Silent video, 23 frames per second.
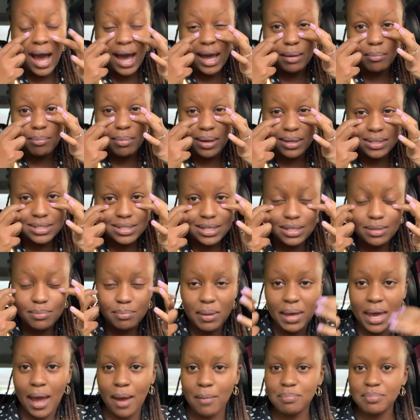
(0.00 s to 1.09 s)
eye bags that
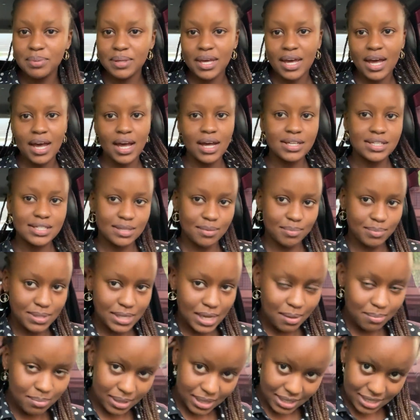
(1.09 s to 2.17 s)
may appear
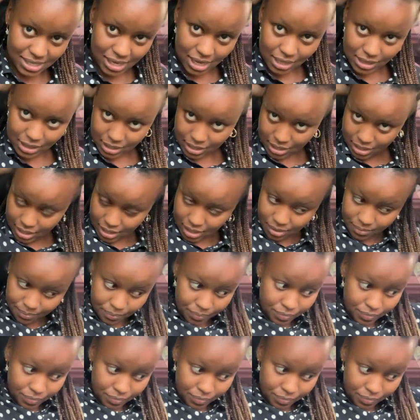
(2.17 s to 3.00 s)
sometime later in the day